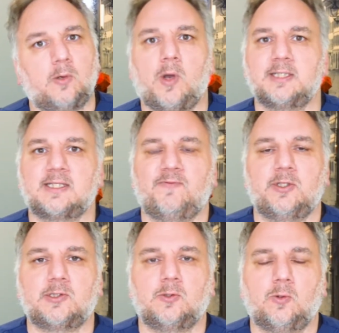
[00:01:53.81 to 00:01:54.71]
and why
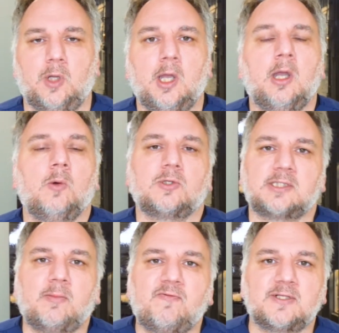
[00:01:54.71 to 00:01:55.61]
72? Well,
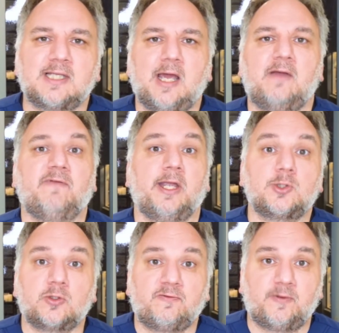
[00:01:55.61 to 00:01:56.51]
some of us have
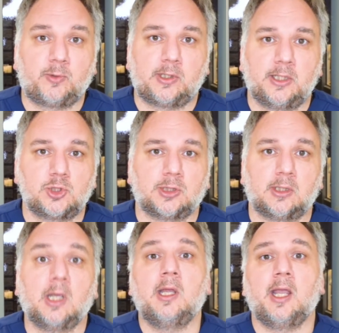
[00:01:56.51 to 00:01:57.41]
atrial
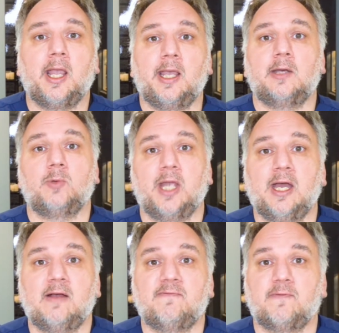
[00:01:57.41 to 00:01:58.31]
fibrillation and we
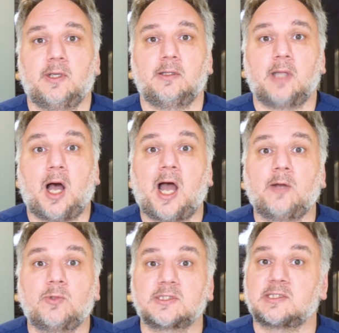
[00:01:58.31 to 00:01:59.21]
have high
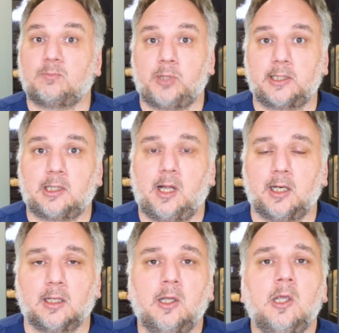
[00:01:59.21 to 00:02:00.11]
risks of blood
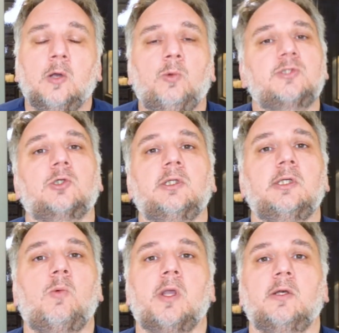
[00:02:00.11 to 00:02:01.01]
clotting. We certainly
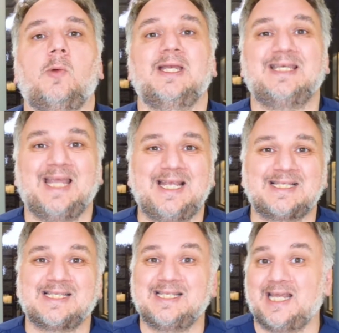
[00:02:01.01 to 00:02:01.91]
don't want you to wait
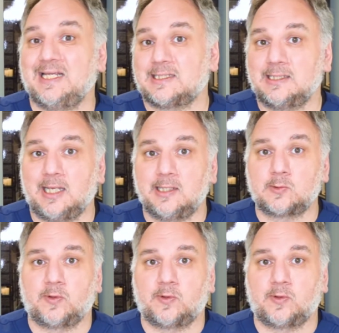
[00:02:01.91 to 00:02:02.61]
days and days and days